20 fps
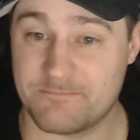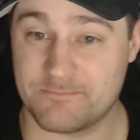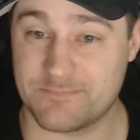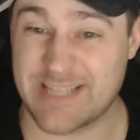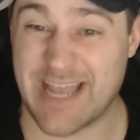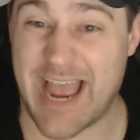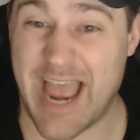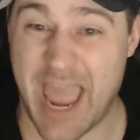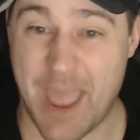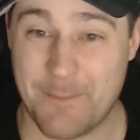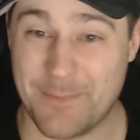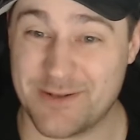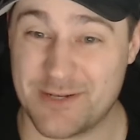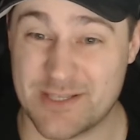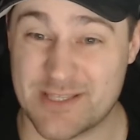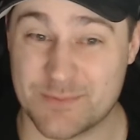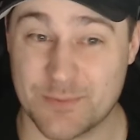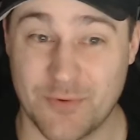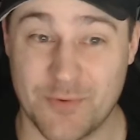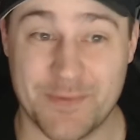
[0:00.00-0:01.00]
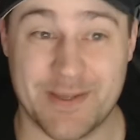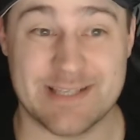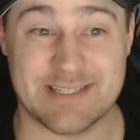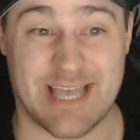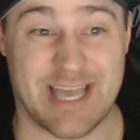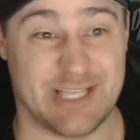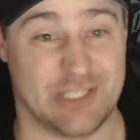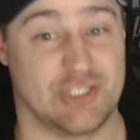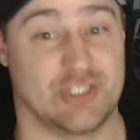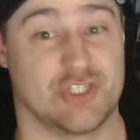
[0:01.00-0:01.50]
time into this movie because
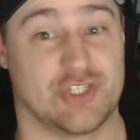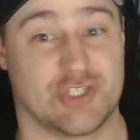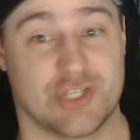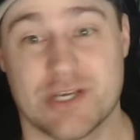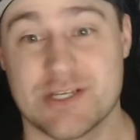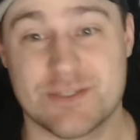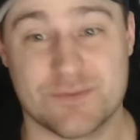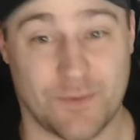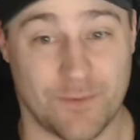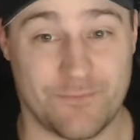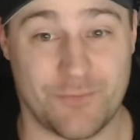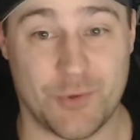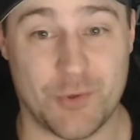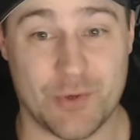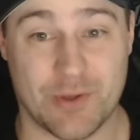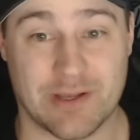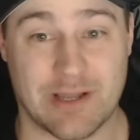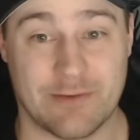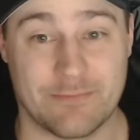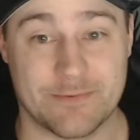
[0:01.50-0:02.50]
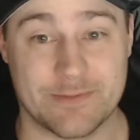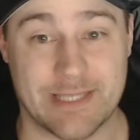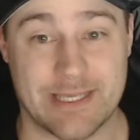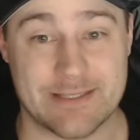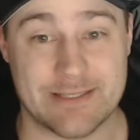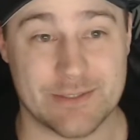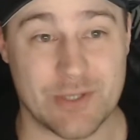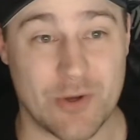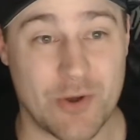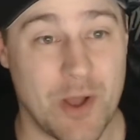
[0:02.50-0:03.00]
I just reviewed it a couple days
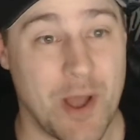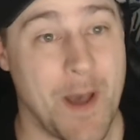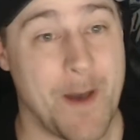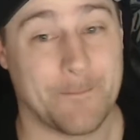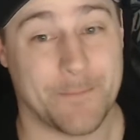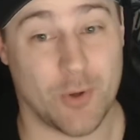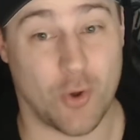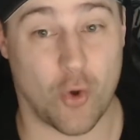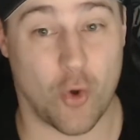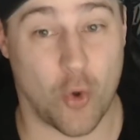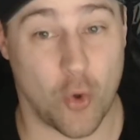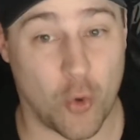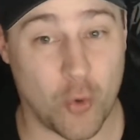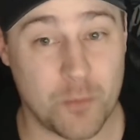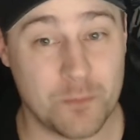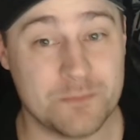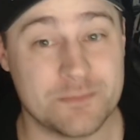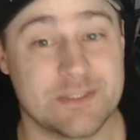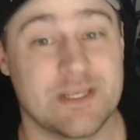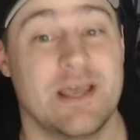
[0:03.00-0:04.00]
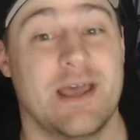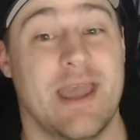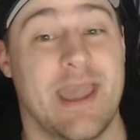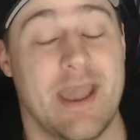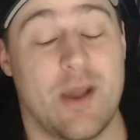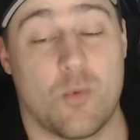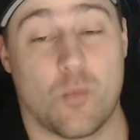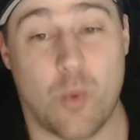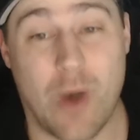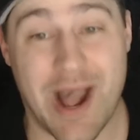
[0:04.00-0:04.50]
ago. But Holmes
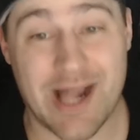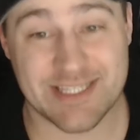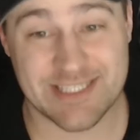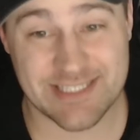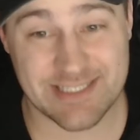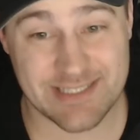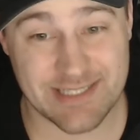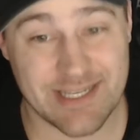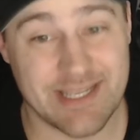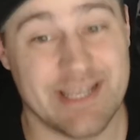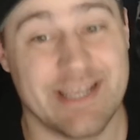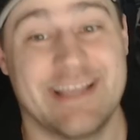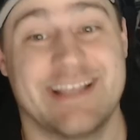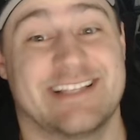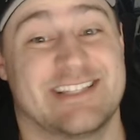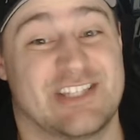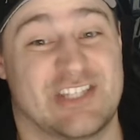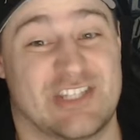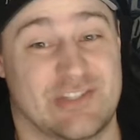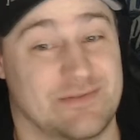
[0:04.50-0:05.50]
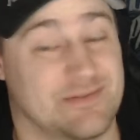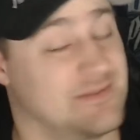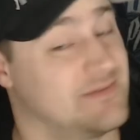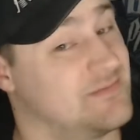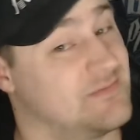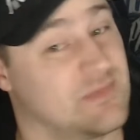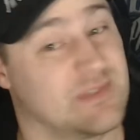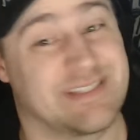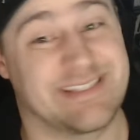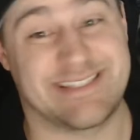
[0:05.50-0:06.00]
and Watson,
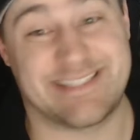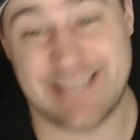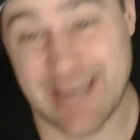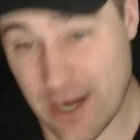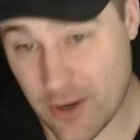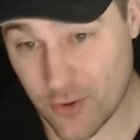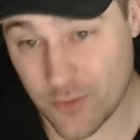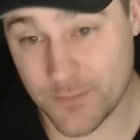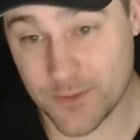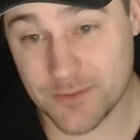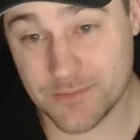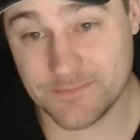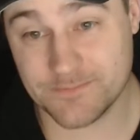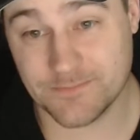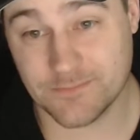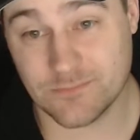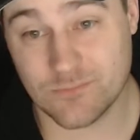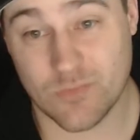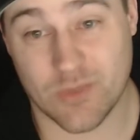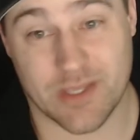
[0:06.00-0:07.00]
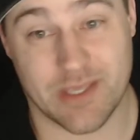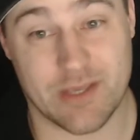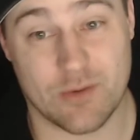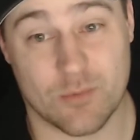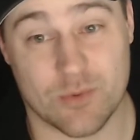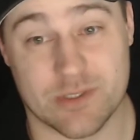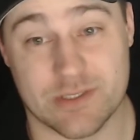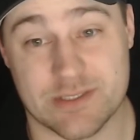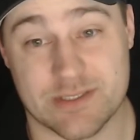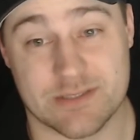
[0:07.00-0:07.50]
terrible. It
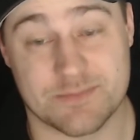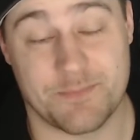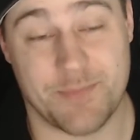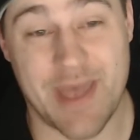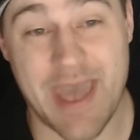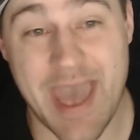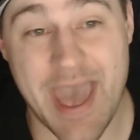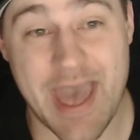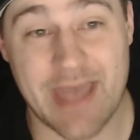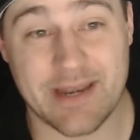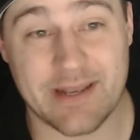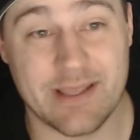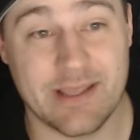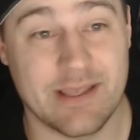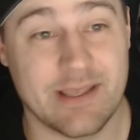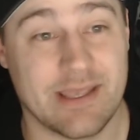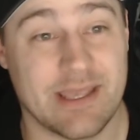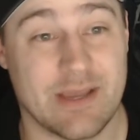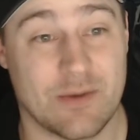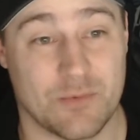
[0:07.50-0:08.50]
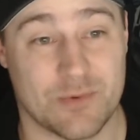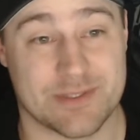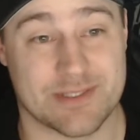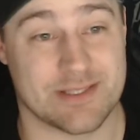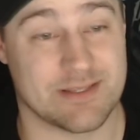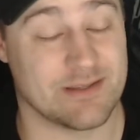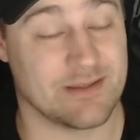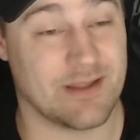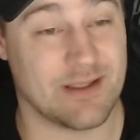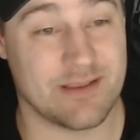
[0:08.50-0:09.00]
was bad. It was
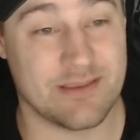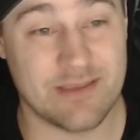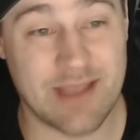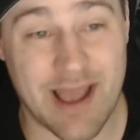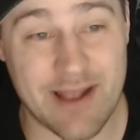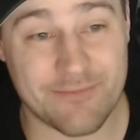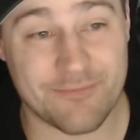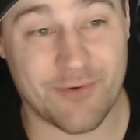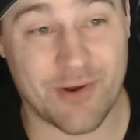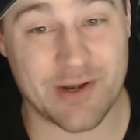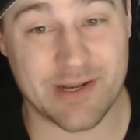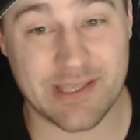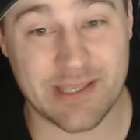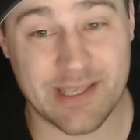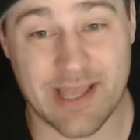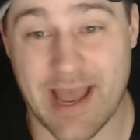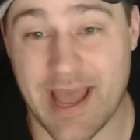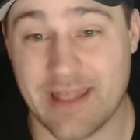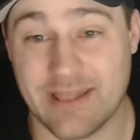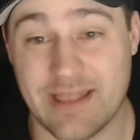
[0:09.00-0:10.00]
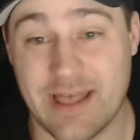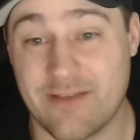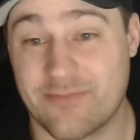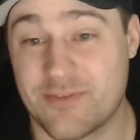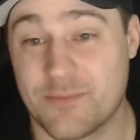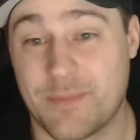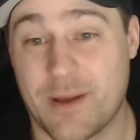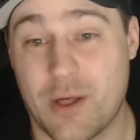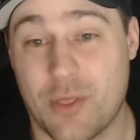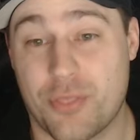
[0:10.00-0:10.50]
not funny. I left
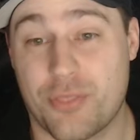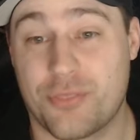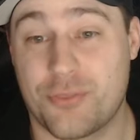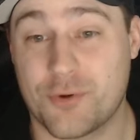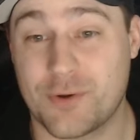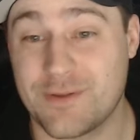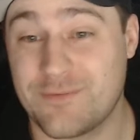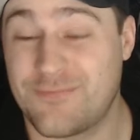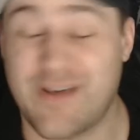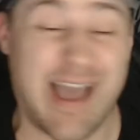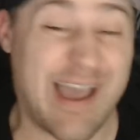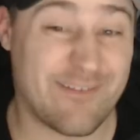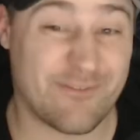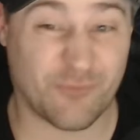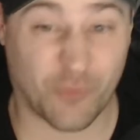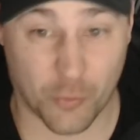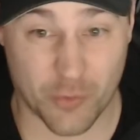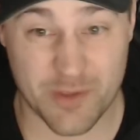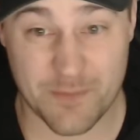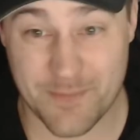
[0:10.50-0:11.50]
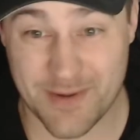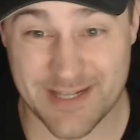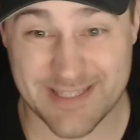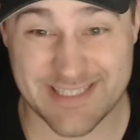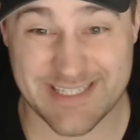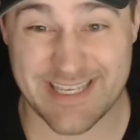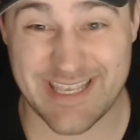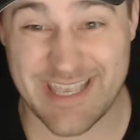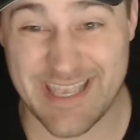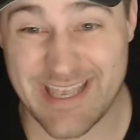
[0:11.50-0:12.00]
about 35-40
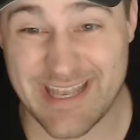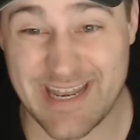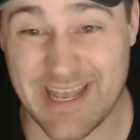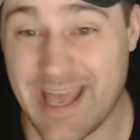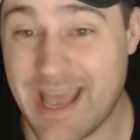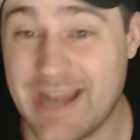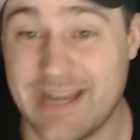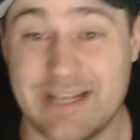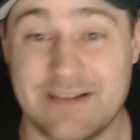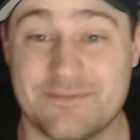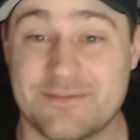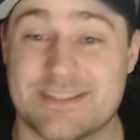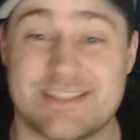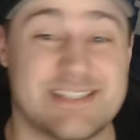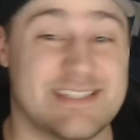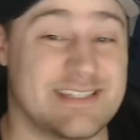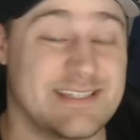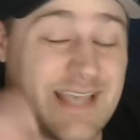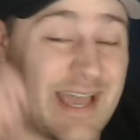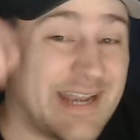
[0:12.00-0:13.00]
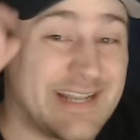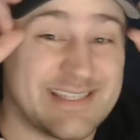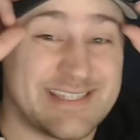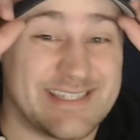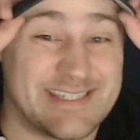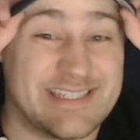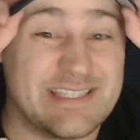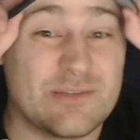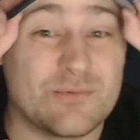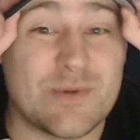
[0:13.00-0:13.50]
minutes in. I didn't
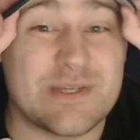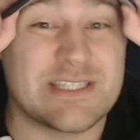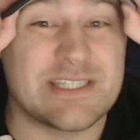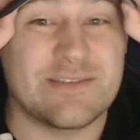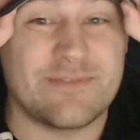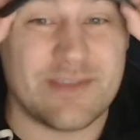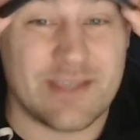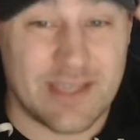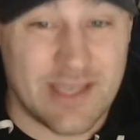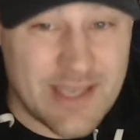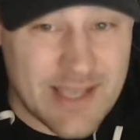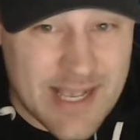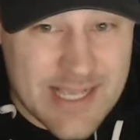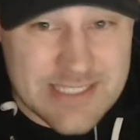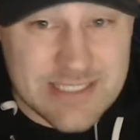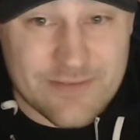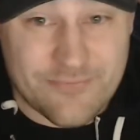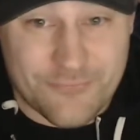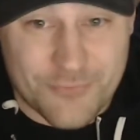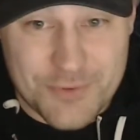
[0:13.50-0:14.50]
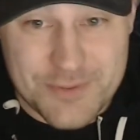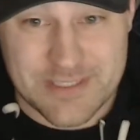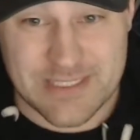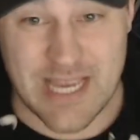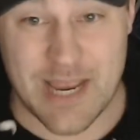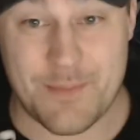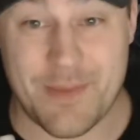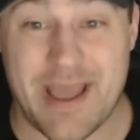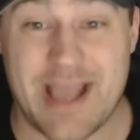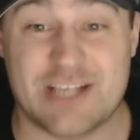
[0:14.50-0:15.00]
see the rest of it. That's the first
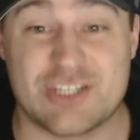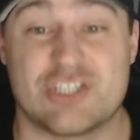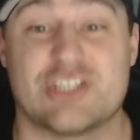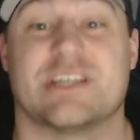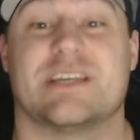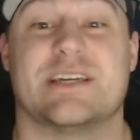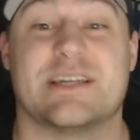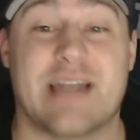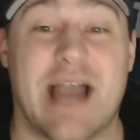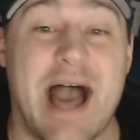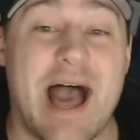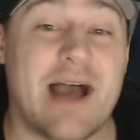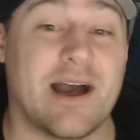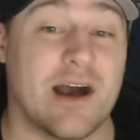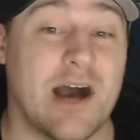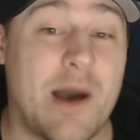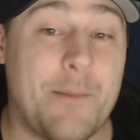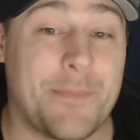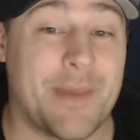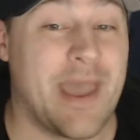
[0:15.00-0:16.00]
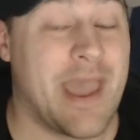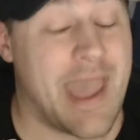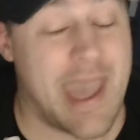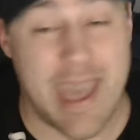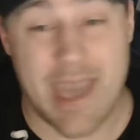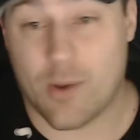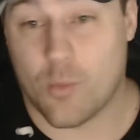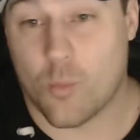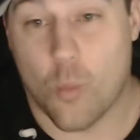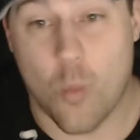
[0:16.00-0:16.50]
time I actually got up
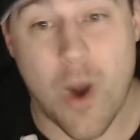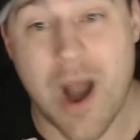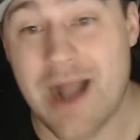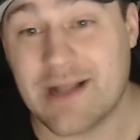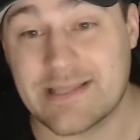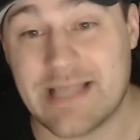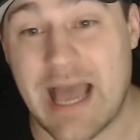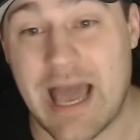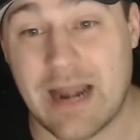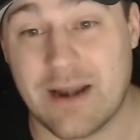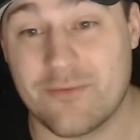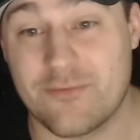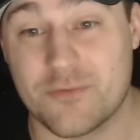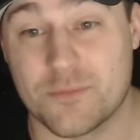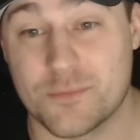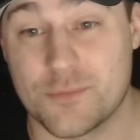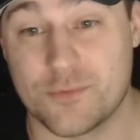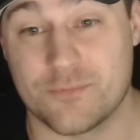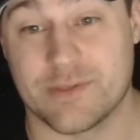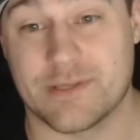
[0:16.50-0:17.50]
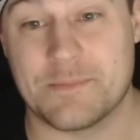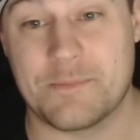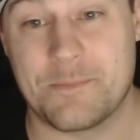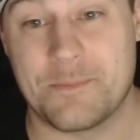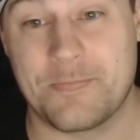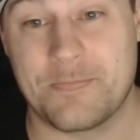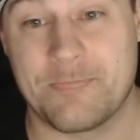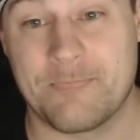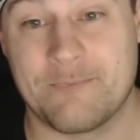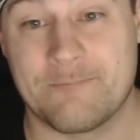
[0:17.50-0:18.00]
and walked out of a movie.
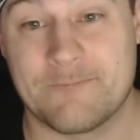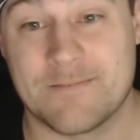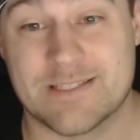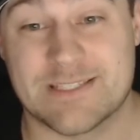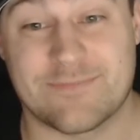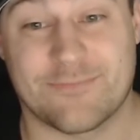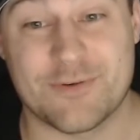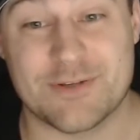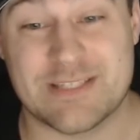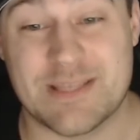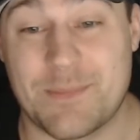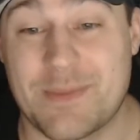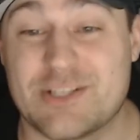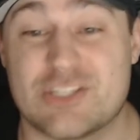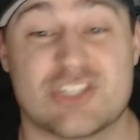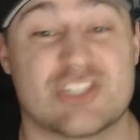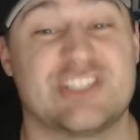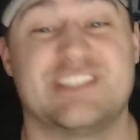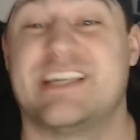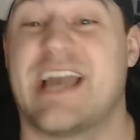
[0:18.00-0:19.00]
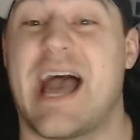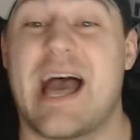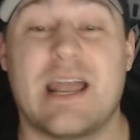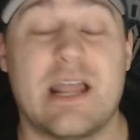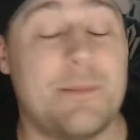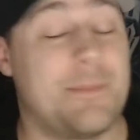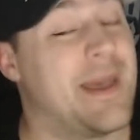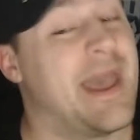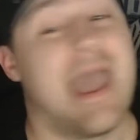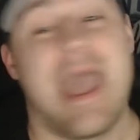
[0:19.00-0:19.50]
It's the first time I just got
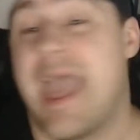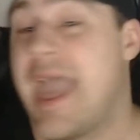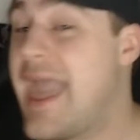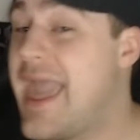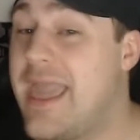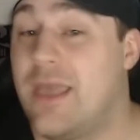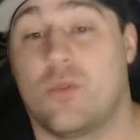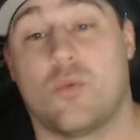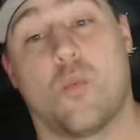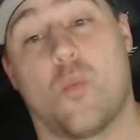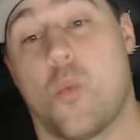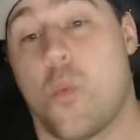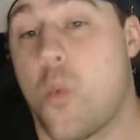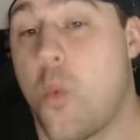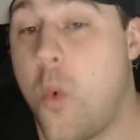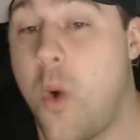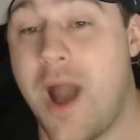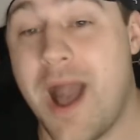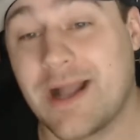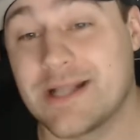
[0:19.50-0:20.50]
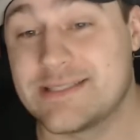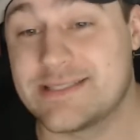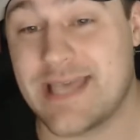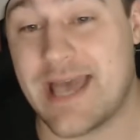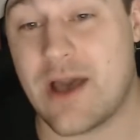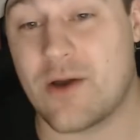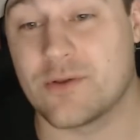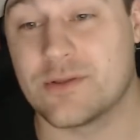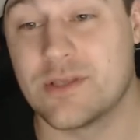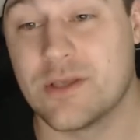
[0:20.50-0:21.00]
up and walked
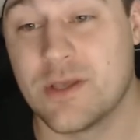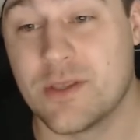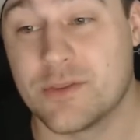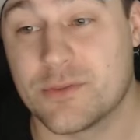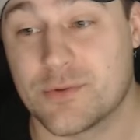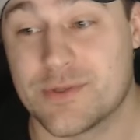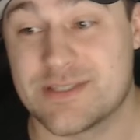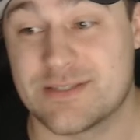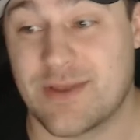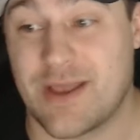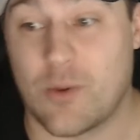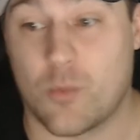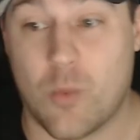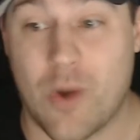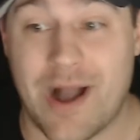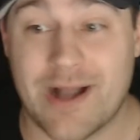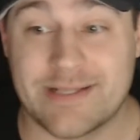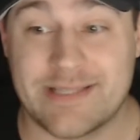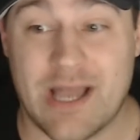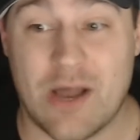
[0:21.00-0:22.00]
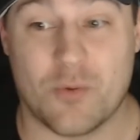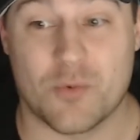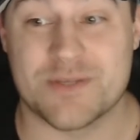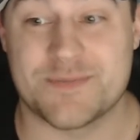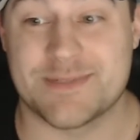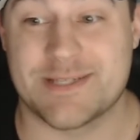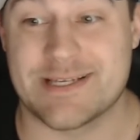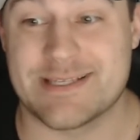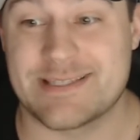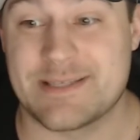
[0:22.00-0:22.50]
out. The reason I walked out was
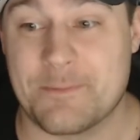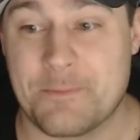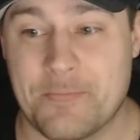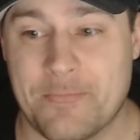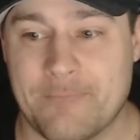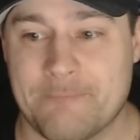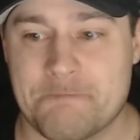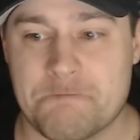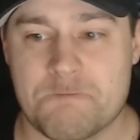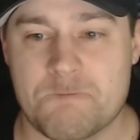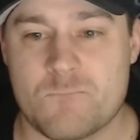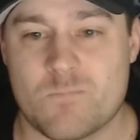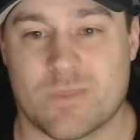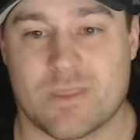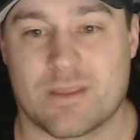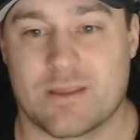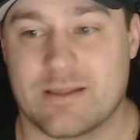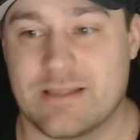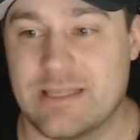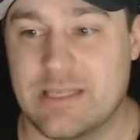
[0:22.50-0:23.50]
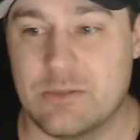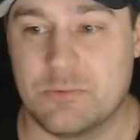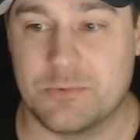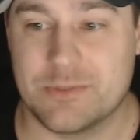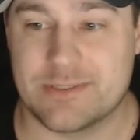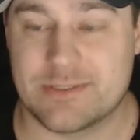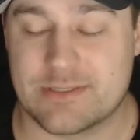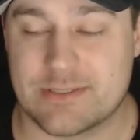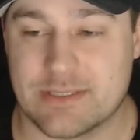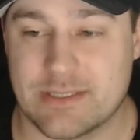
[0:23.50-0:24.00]
because it
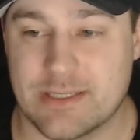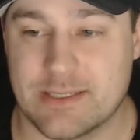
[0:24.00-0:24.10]
was,